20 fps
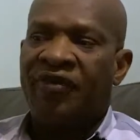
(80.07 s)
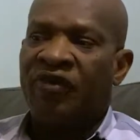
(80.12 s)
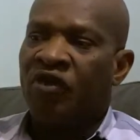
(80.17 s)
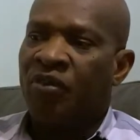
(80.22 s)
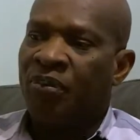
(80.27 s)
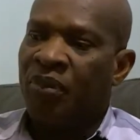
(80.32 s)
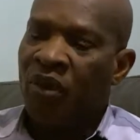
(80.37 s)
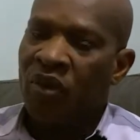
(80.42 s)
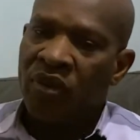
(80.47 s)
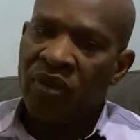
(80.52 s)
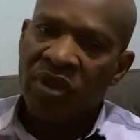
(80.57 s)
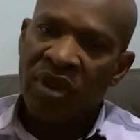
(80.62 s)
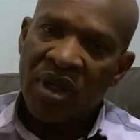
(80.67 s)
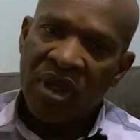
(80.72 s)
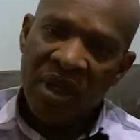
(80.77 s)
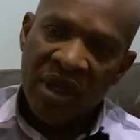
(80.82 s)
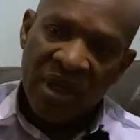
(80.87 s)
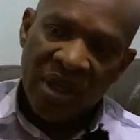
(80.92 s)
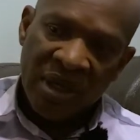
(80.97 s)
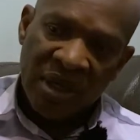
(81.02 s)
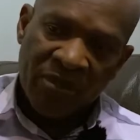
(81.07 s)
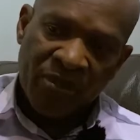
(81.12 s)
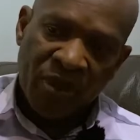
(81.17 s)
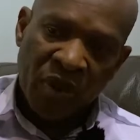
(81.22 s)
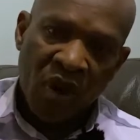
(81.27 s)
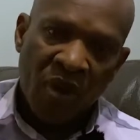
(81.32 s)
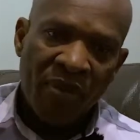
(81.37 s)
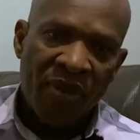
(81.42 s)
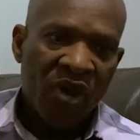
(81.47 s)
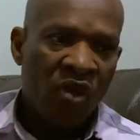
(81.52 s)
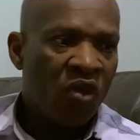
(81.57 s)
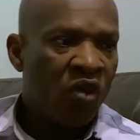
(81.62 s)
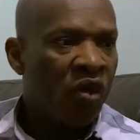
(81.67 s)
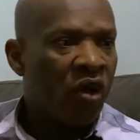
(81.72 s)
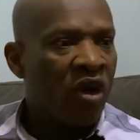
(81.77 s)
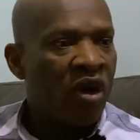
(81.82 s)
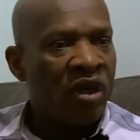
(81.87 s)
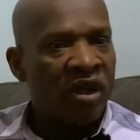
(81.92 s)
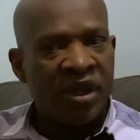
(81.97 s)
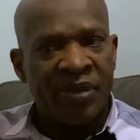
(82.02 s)
to pull the plumbing
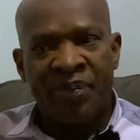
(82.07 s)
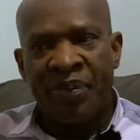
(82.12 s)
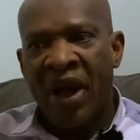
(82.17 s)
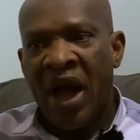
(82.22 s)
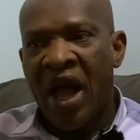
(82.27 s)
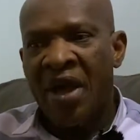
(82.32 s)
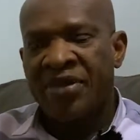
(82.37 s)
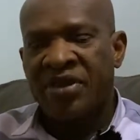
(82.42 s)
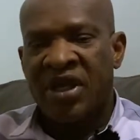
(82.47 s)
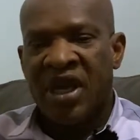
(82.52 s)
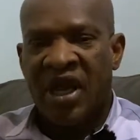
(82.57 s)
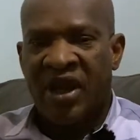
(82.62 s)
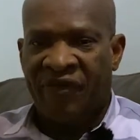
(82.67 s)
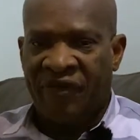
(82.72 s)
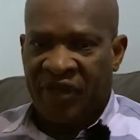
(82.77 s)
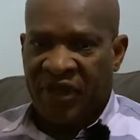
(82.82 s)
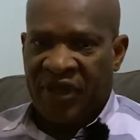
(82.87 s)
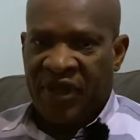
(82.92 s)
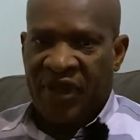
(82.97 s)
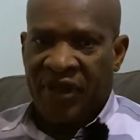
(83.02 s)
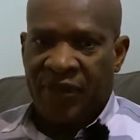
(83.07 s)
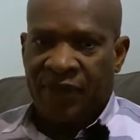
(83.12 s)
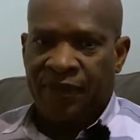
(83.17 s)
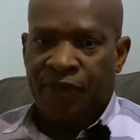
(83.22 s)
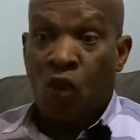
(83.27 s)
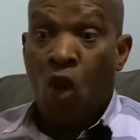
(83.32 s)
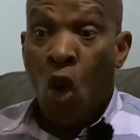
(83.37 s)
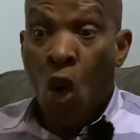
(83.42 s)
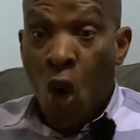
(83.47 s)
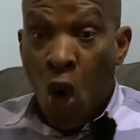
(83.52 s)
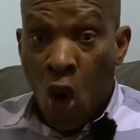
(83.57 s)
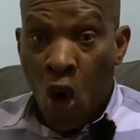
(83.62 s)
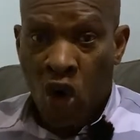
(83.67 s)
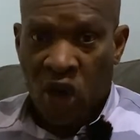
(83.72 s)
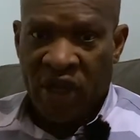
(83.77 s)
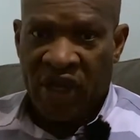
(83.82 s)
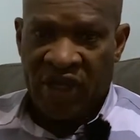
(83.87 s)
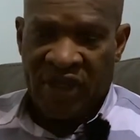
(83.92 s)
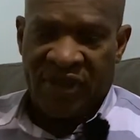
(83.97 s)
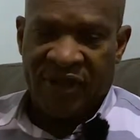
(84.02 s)
work, the pipes, everything on
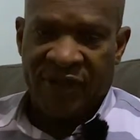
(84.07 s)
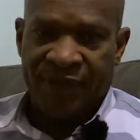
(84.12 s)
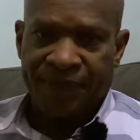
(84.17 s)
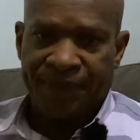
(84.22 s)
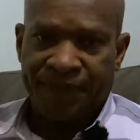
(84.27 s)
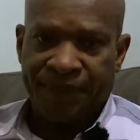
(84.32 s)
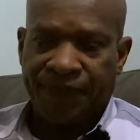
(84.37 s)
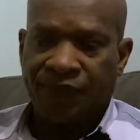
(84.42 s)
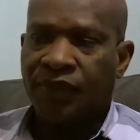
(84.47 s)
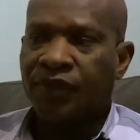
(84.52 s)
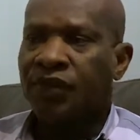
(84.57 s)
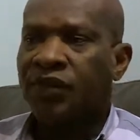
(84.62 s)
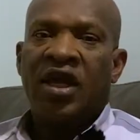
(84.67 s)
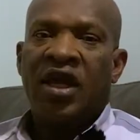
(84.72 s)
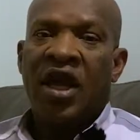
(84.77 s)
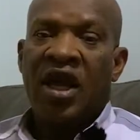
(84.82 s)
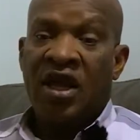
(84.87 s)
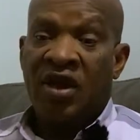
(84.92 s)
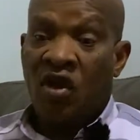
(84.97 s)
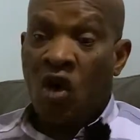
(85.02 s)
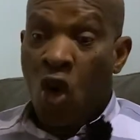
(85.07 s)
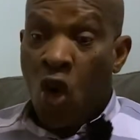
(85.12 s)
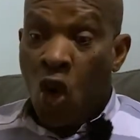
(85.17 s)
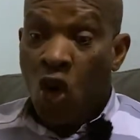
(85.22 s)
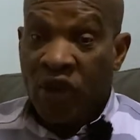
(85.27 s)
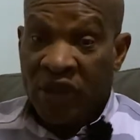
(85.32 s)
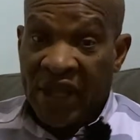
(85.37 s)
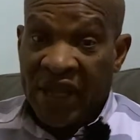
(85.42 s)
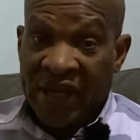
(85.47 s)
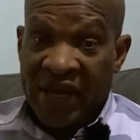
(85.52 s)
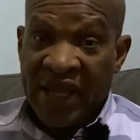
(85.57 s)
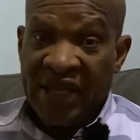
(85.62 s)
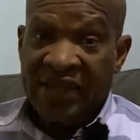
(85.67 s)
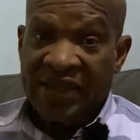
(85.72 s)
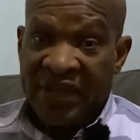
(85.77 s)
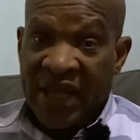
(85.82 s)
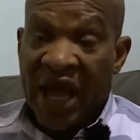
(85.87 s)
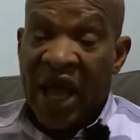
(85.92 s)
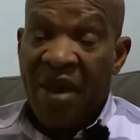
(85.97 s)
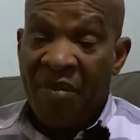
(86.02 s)
it. And underneath,
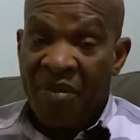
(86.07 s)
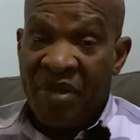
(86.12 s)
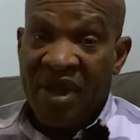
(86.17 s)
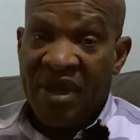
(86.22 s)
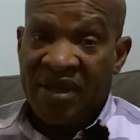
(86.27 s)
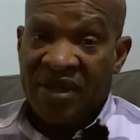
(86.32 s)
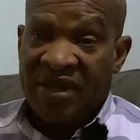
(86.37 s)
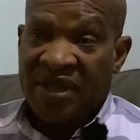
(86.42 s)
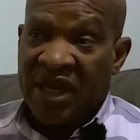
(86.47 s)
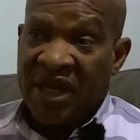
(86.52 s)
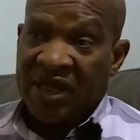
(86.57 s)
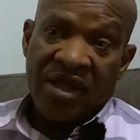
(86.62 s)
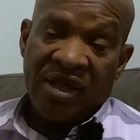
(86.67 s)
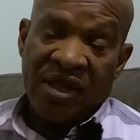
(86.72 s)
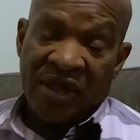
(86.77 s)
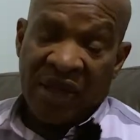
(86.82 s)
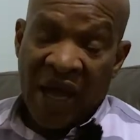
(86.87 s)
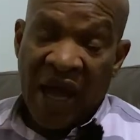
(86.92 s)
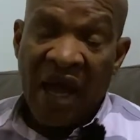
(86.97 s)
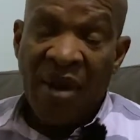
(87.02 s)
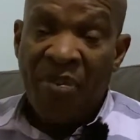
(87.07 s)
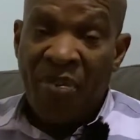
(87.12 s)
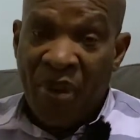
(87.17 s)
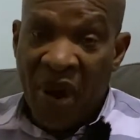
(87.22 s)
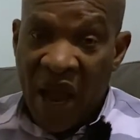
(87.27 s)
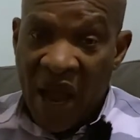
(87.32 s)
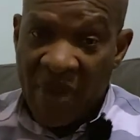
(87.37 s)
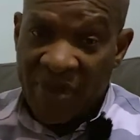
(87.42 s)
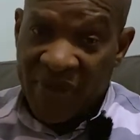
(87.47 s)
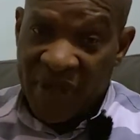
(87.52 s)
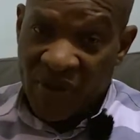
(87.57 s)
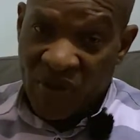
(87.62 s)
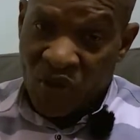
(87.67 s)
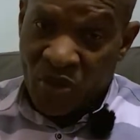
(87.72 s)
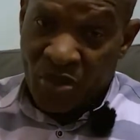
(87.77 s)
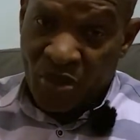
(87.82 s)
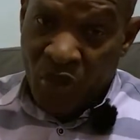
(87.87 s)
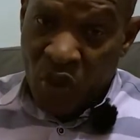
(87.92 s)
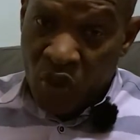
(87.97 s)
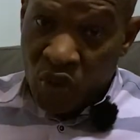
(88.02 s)
that means that pipe that you
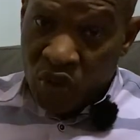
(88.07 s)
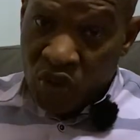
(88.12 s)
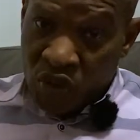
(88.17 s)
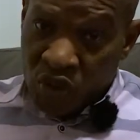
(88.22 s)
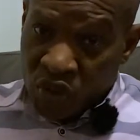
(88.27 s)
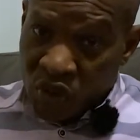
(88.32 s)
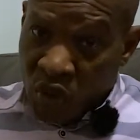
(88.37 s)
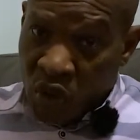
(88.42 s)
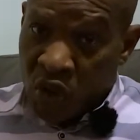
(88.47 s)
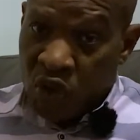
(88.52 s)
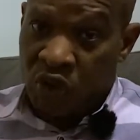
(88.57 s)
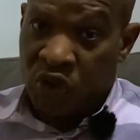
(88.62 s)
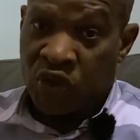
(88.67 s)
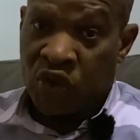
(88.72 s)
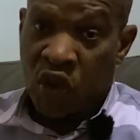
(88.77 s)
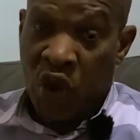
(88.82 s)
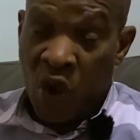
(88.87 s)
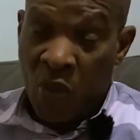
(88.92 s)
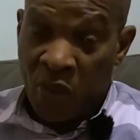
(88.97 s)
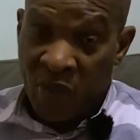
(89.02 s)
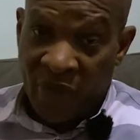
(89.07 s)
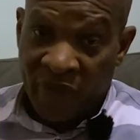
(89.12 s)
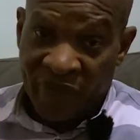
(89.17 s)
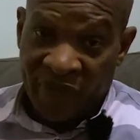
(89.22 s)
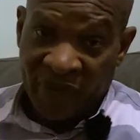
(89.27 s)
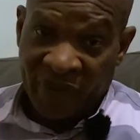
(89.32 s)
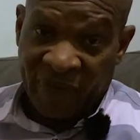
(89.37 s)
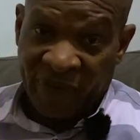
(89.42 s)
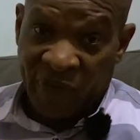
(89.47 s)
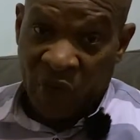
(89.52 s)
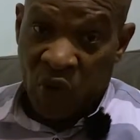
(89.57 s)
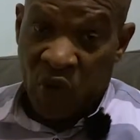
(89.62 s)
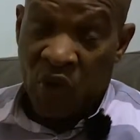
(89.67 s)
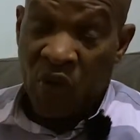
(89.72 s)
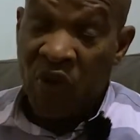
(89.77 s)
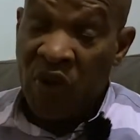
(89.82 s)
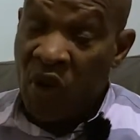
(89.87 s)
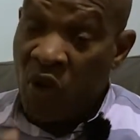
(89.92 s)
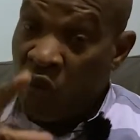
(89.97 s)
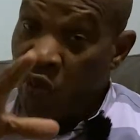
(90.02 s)
put on top of the
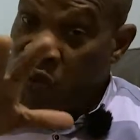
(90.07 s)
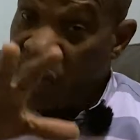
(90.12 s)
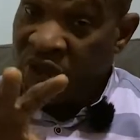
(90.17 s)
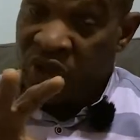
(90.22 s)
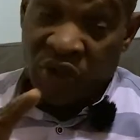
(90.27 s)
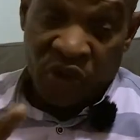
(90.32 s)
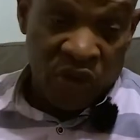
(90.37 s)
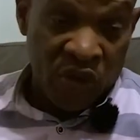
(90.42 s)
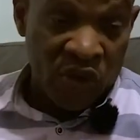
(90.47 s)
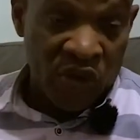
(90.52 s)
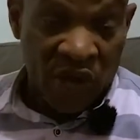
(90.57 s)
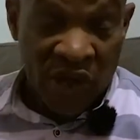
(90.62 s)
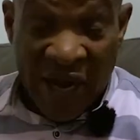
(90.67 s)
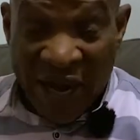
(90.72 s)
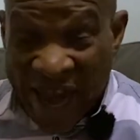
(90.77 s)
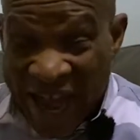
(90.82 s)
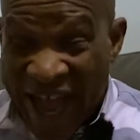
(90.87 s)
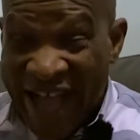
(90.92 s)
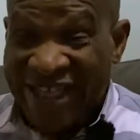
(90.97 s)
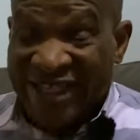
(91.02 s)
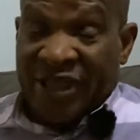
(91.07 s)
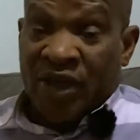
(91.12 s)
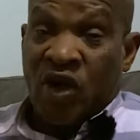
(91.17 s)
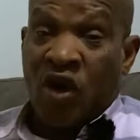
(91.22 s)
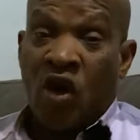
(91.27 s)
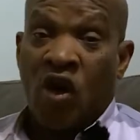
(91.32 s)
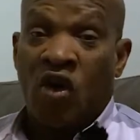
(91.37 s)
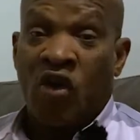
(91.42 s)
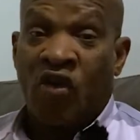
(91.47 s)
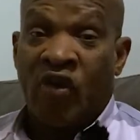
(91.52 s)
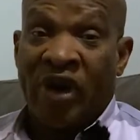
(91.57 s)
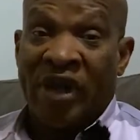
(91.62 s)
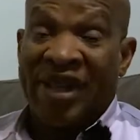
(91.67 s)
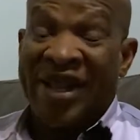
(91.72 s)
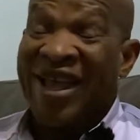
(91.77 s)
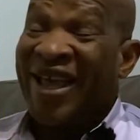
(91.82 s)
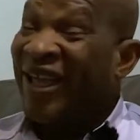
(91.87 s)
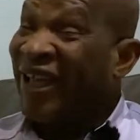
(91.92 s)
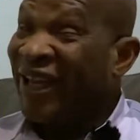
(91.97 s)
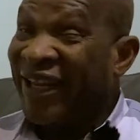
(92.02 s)
floor, which you're going to cast the concrete,
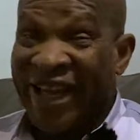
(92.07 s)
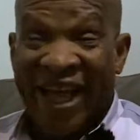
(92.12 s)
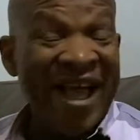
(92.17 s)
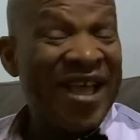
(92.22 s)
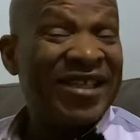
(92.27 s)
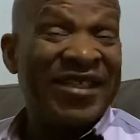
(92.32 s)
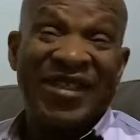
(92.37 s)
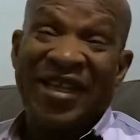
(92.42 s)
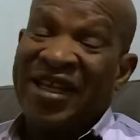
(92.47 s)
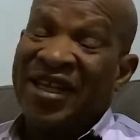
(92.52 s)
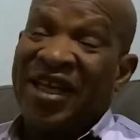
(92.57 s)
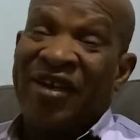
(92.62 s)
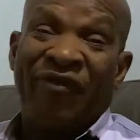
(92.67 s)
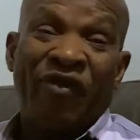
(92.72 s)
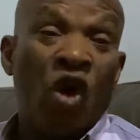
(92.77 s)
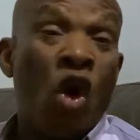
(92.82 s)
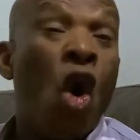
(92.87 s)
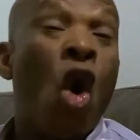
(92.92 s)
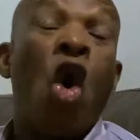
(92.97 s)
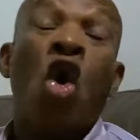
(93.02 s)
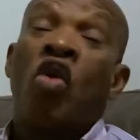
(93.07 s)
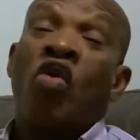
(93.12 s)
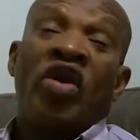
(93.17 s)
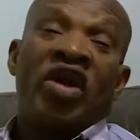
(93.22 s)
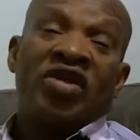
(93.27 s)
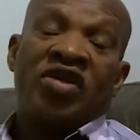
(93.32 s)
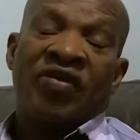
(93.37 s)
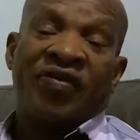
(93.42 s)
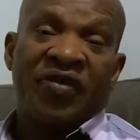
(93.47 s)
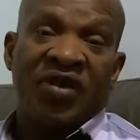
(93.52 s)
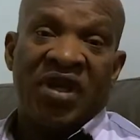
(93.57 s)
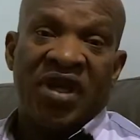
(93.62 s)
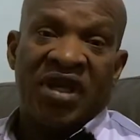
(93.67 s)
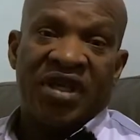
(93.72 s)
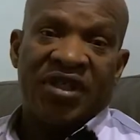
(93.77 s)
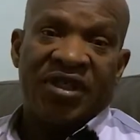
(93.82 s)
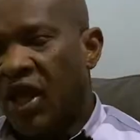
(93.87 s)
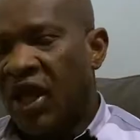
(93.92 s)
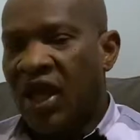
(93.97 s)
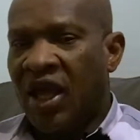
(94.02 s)
that stay there for hundreds of
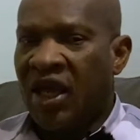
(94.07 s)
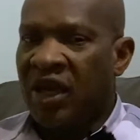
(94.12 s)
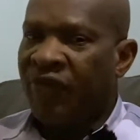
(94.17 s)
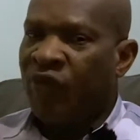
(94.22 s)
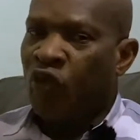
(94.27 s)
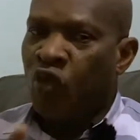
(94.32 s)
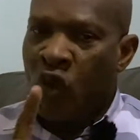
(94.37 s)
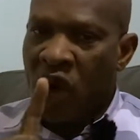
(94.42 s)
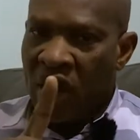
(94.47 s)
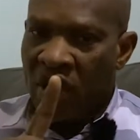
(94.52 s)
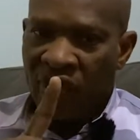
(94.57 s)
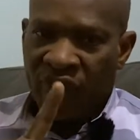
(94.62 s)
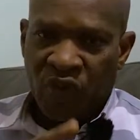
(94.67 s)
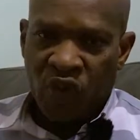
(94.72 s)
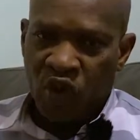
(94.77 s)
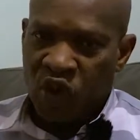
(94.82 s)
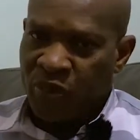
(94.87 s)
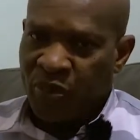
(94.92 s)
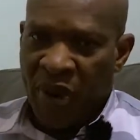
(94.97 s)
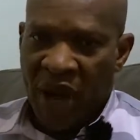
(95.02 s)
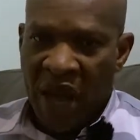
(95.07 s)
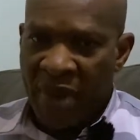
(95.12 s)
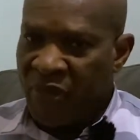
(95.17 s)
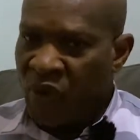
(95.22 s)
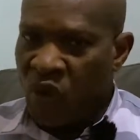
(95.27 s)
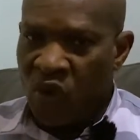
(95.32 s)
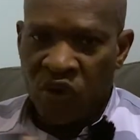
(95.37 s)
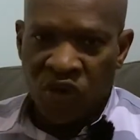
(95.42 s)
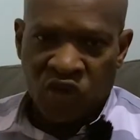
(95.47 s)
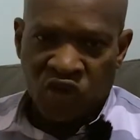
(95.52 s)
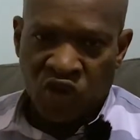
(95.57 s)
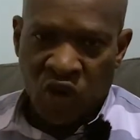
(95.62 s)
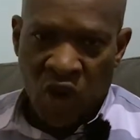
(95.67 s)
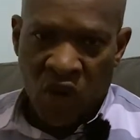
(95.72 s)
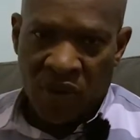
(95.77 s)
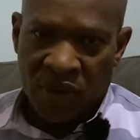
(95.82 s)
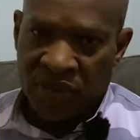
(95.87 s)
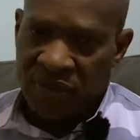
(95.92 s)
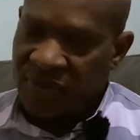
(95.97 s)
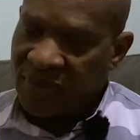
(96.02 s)
years. And if one of those pipes goes wrong,
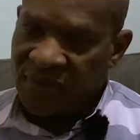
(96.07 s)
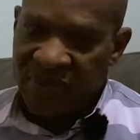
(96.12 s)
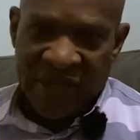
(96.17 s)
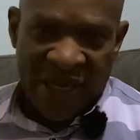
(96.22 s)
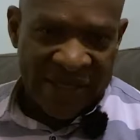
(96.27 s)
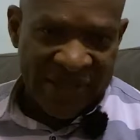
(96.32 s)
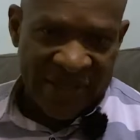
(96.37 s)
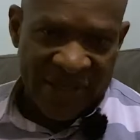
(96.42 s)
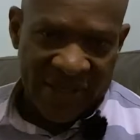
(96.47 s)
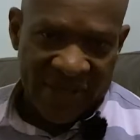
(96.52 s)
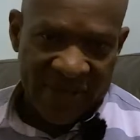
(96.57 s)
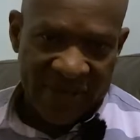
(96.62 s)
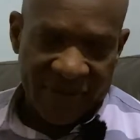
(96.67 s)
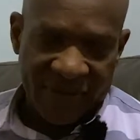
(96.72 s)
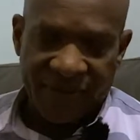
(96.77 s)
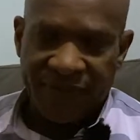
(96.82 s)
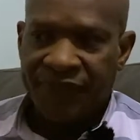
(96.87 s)
that's it.